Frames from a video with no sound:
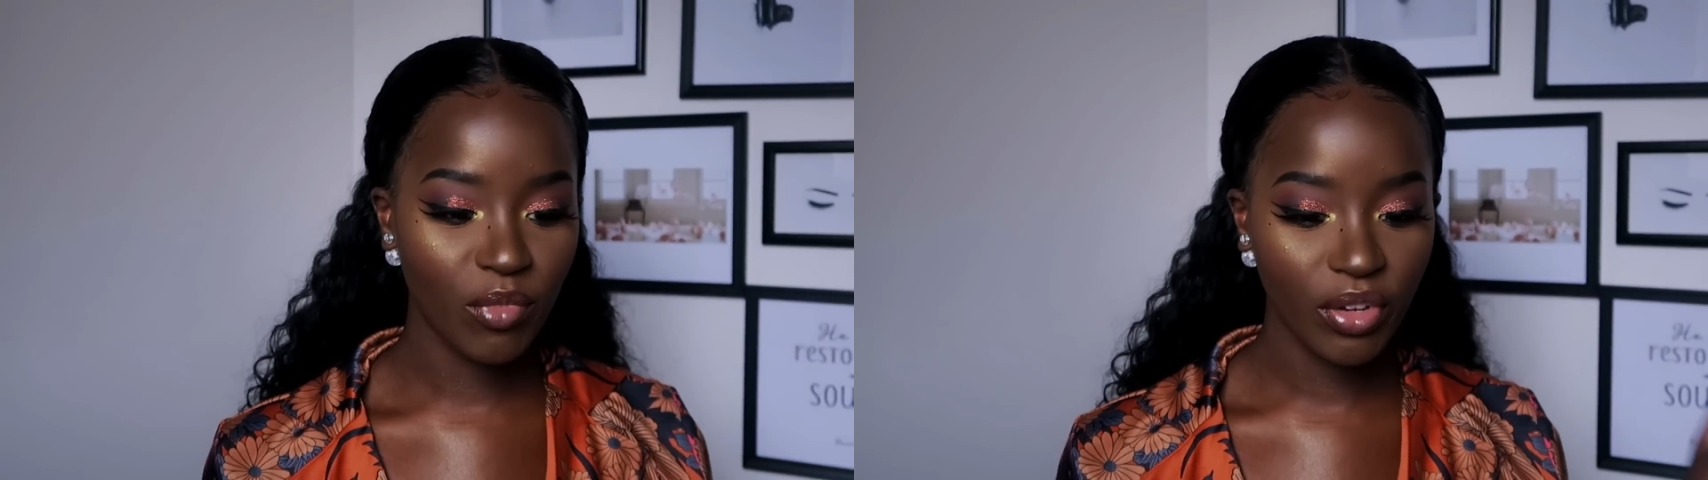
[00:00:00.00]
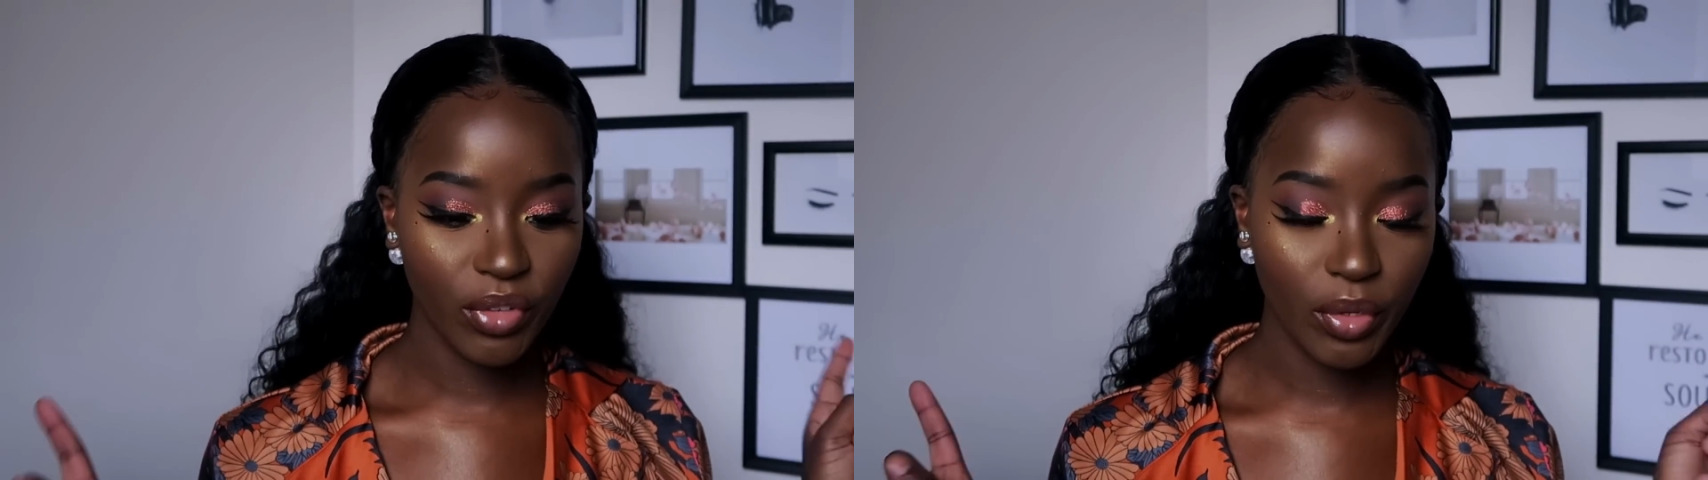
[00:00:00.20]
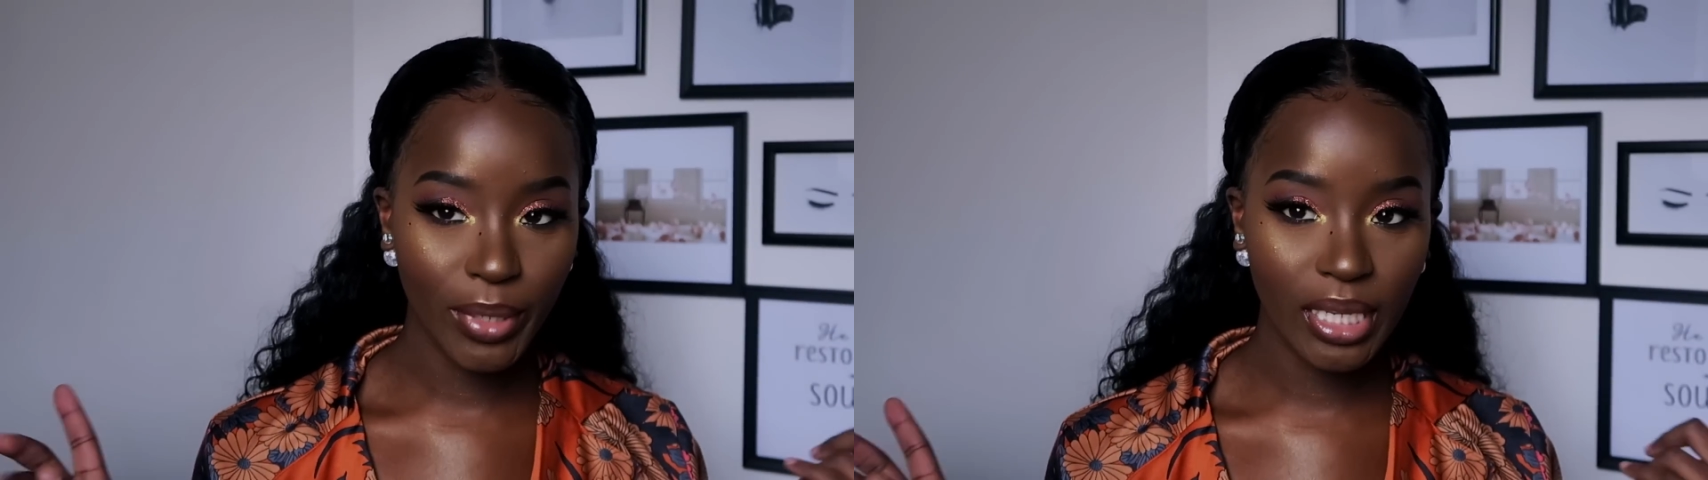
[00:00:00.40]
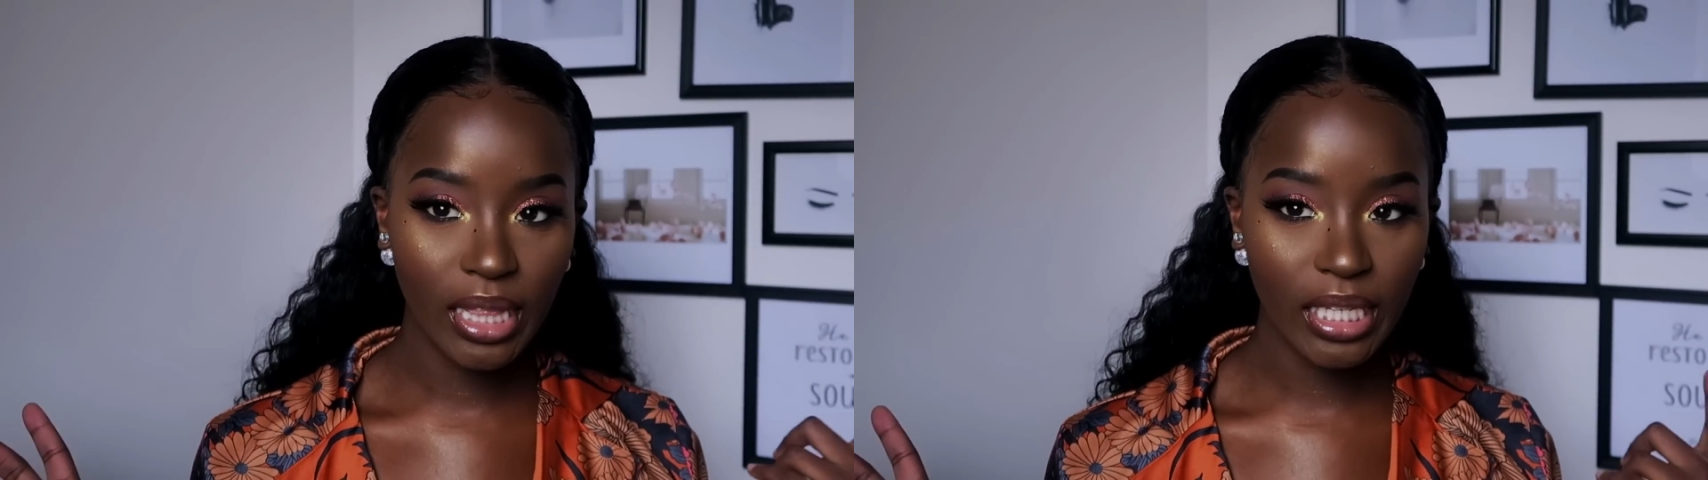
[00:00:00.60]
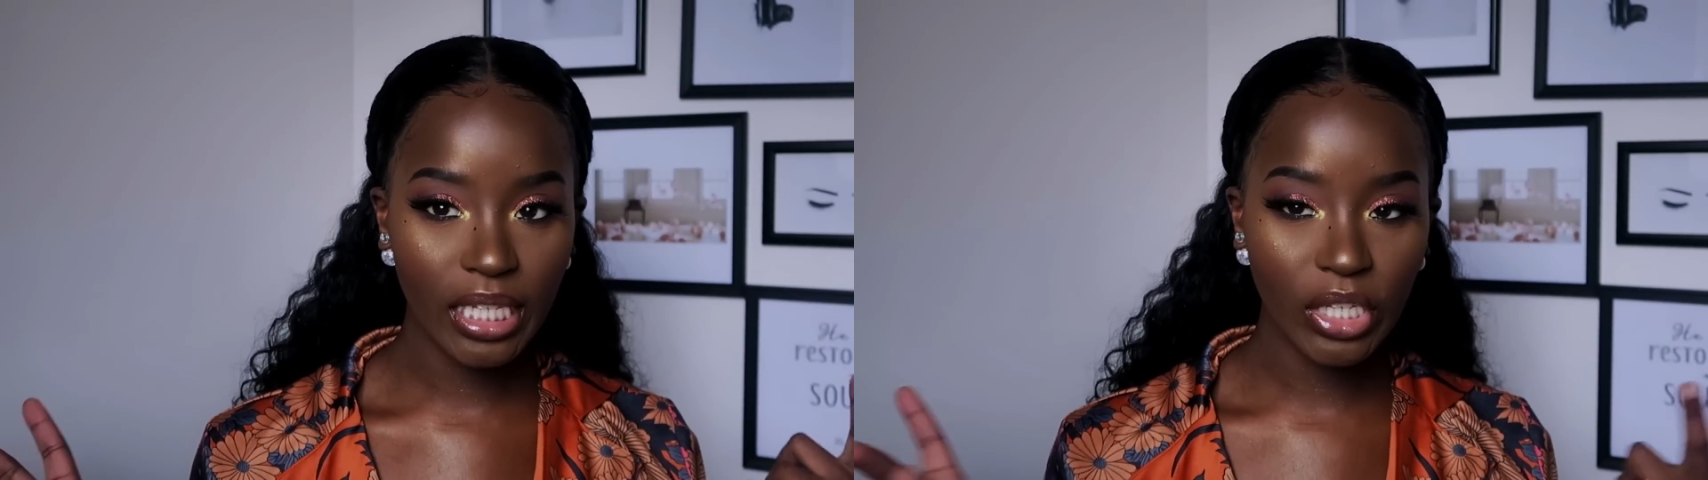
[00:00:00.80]

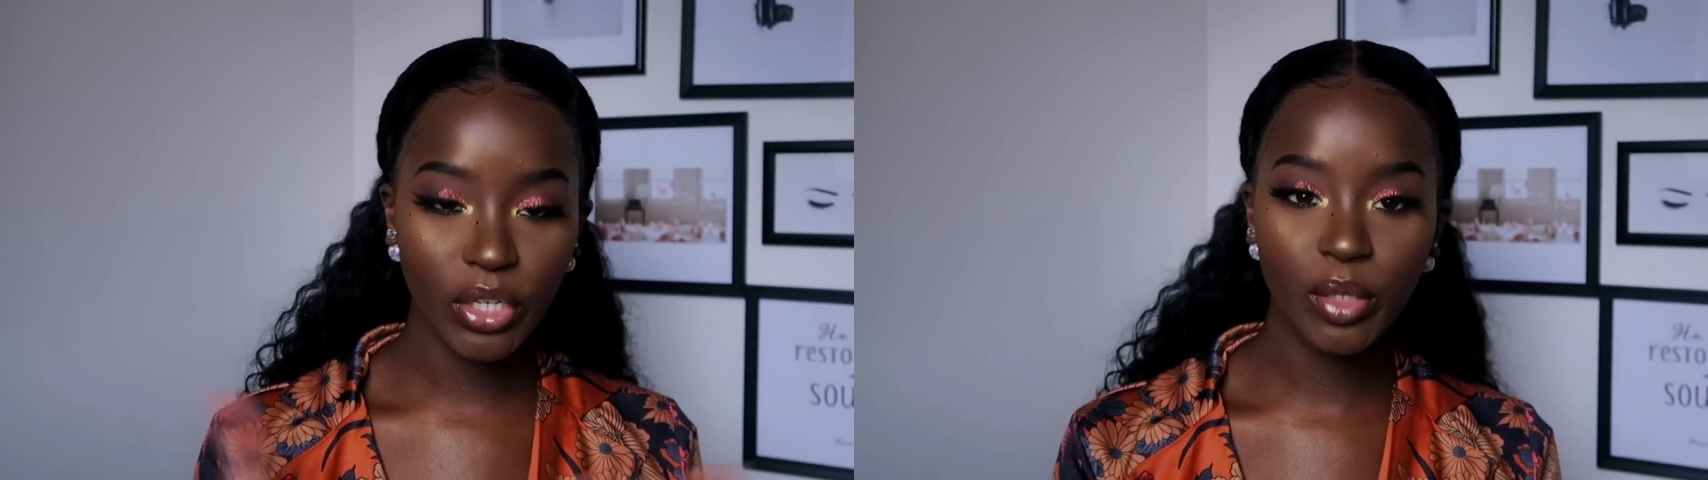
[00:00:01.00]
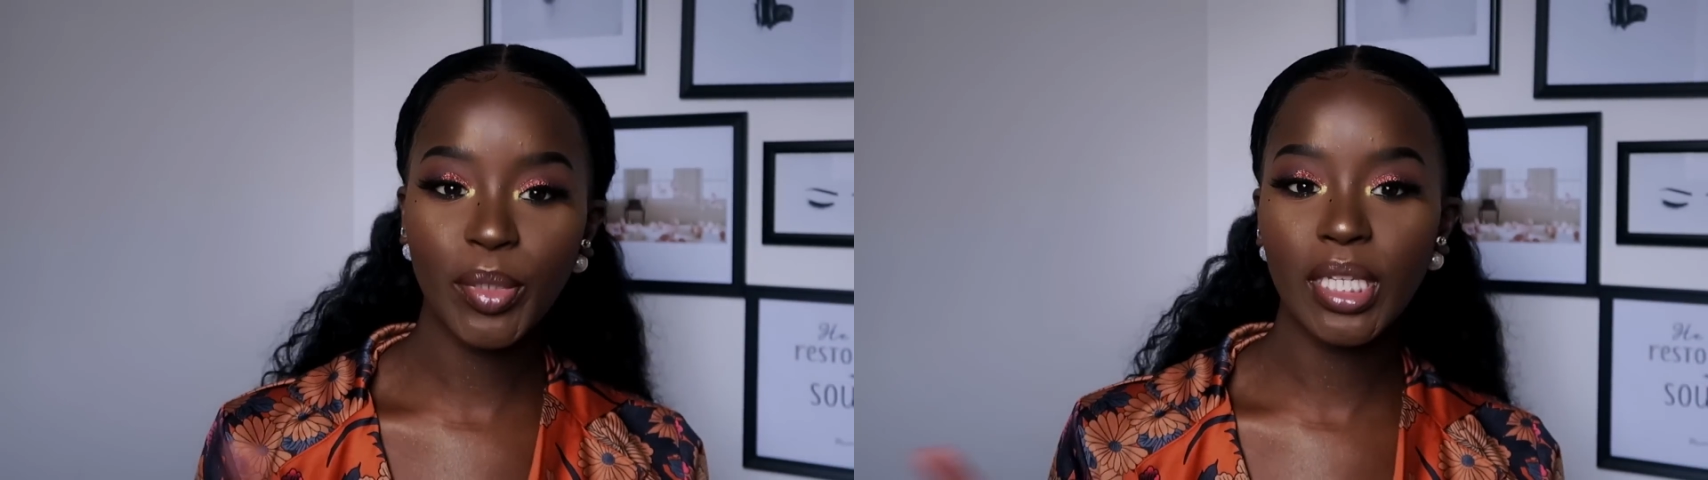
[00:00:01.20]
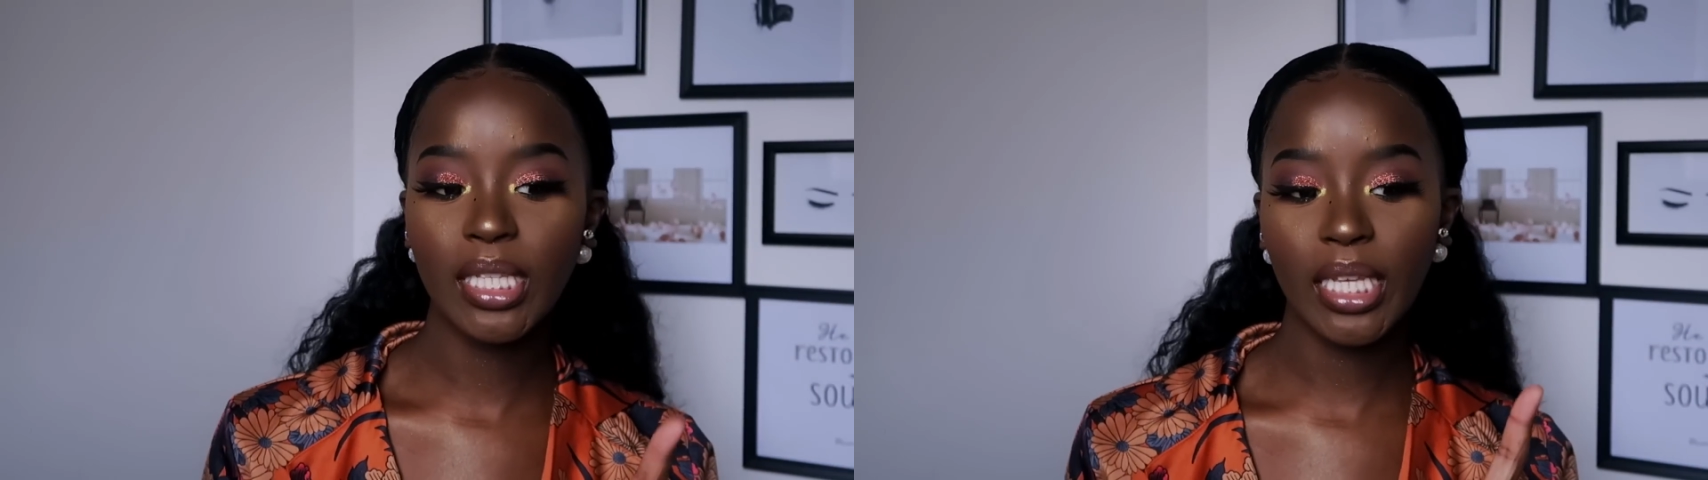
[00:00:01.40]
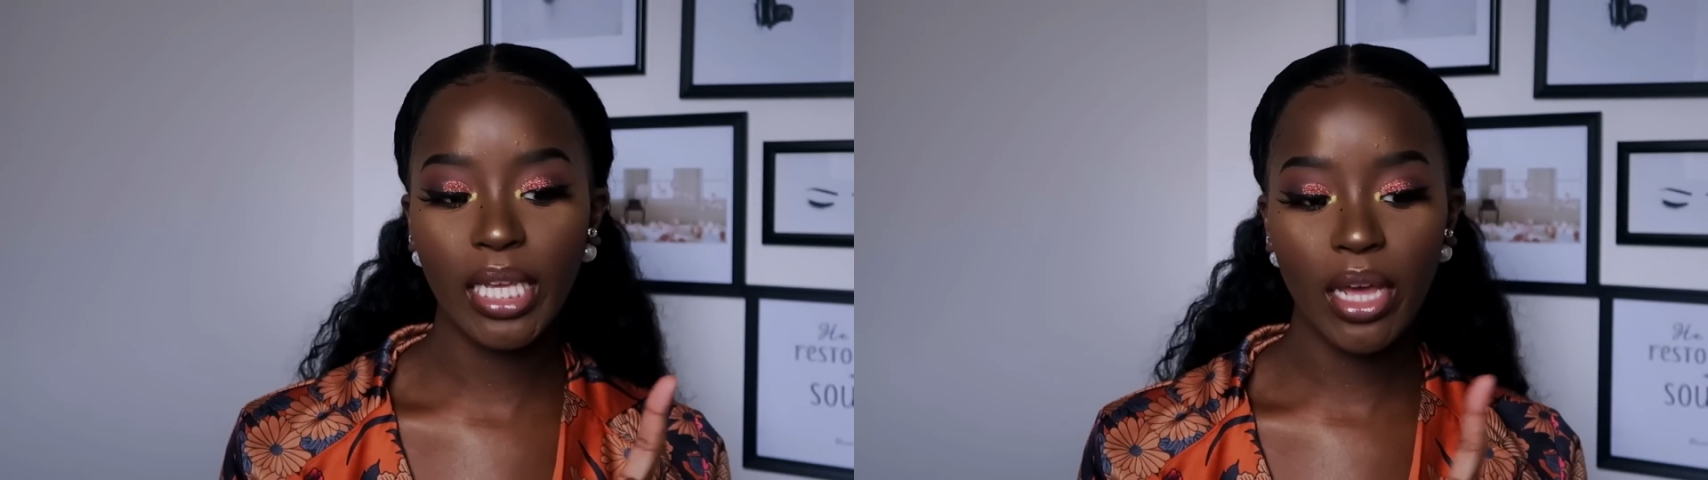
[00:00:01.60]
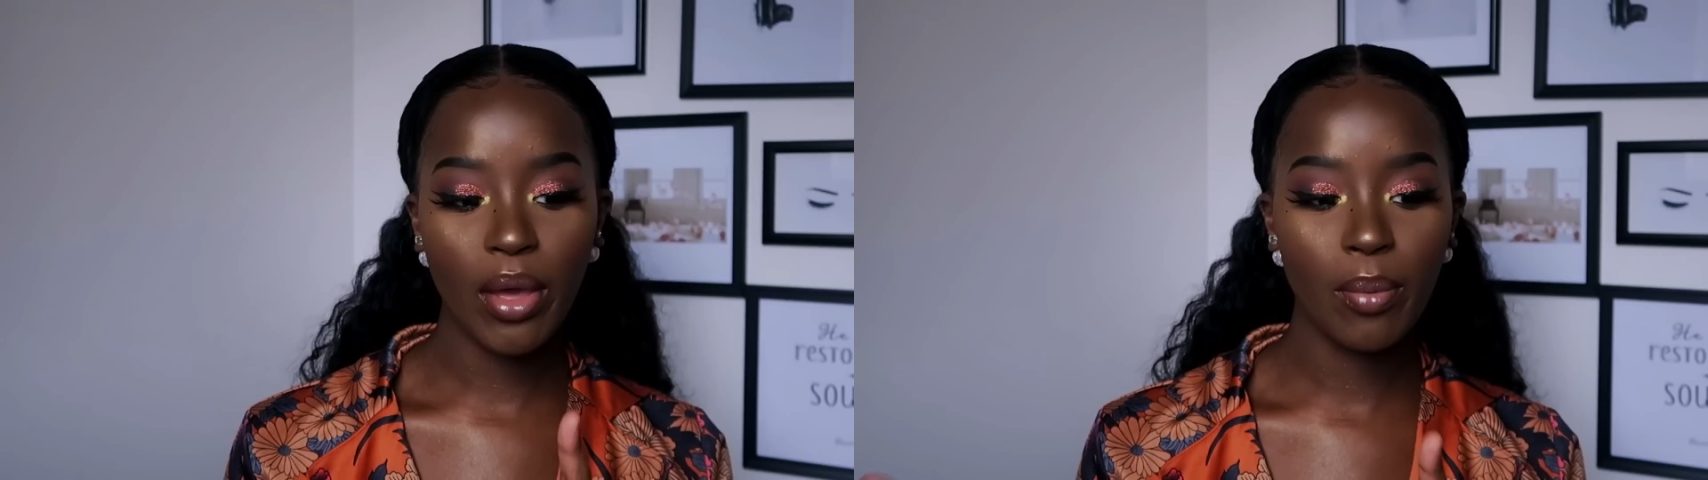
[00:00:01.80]
reviewing the Huda Beauty